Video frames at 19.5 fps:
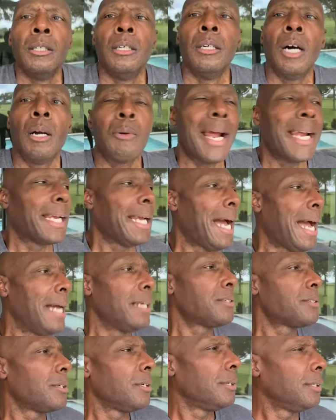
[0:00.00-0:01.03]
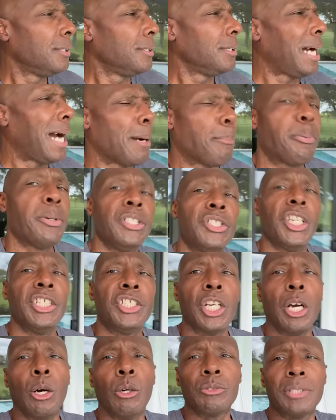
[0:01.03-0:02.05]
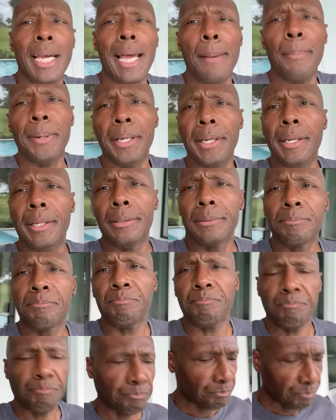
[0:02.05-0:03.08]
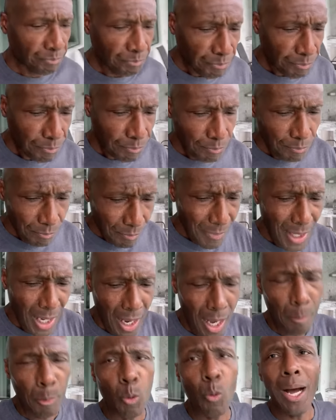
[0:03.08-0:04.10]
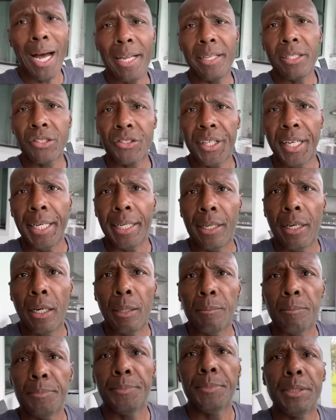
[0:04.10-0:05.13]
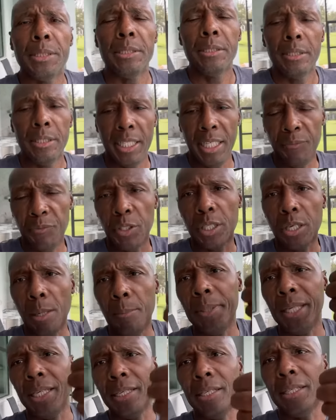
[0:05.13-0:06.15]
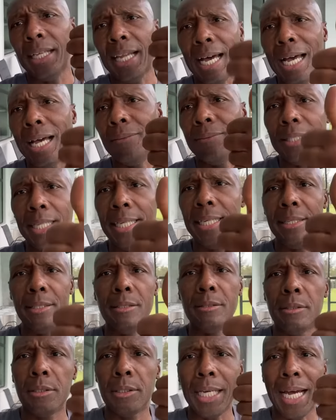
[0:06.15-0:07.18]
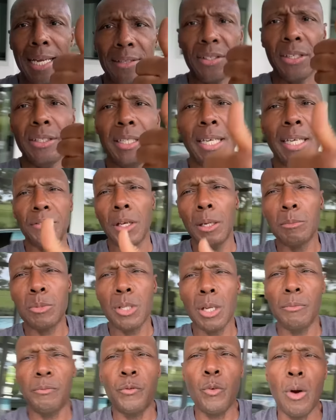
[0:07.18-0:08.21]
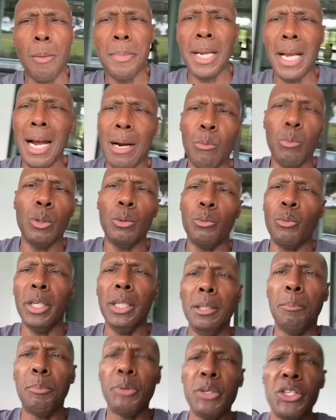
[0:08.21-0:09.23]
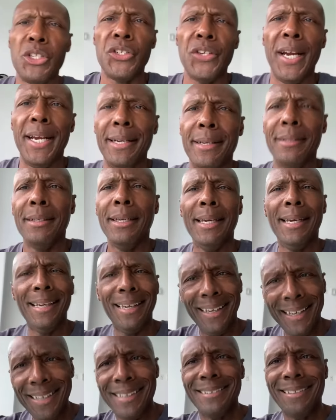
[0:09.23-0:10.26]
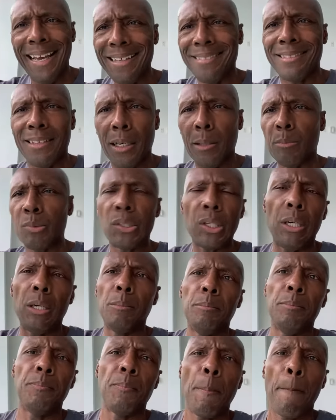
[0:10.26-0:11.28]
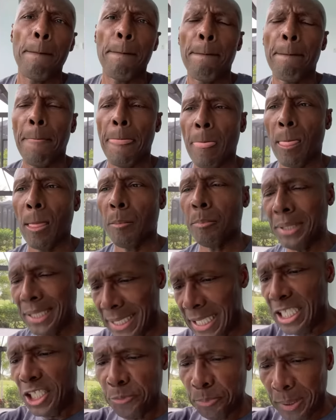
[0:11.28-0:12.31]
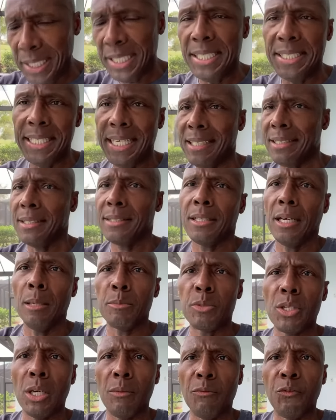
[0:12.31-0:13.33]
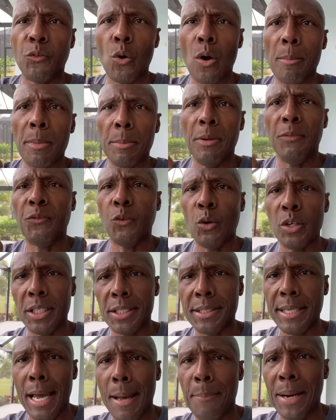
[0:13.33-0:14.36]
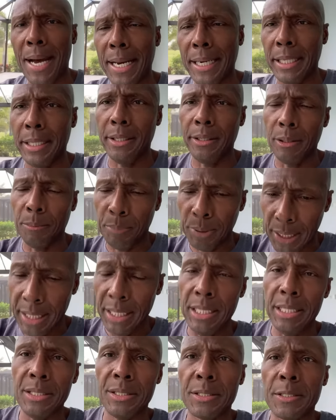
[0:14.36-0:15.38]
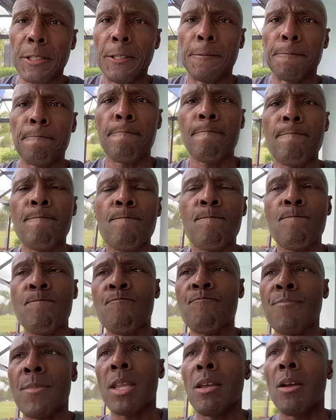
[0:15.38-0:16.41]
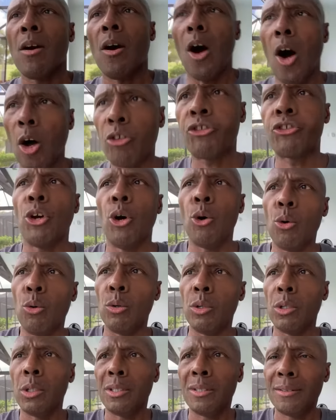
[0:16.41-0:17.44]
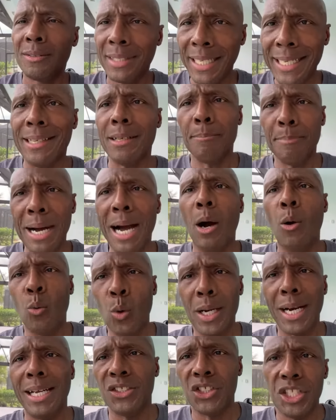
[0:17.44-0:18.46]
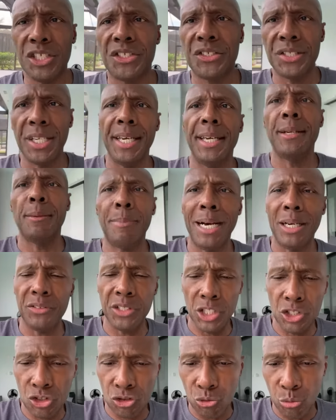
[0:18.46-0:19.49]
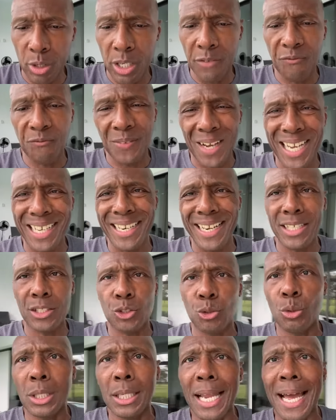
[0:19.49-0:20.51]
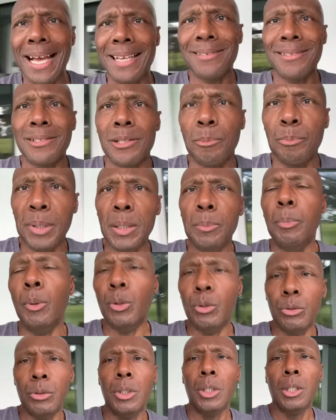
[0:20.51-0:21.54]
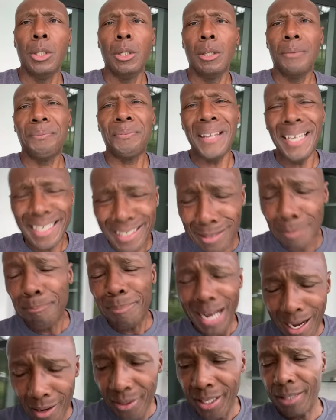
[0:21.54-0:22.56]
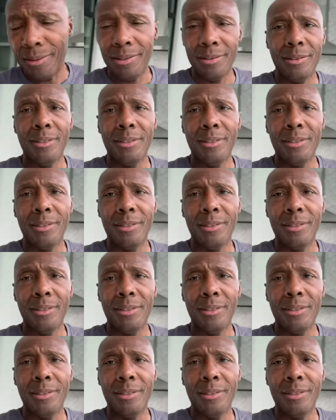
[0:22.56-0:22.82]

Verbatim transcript: All right, guys, I appreciate y'all tapping in. I'm going to wind this thing up. If you're coming in the live late, guys, hit thumbs up for me. I would really appreciate it. Hit that thumbs up. Please, please hit the thumbs up for me before you tap out of here, please. Also, think about what I just said about these three financial classes of people. Think about it.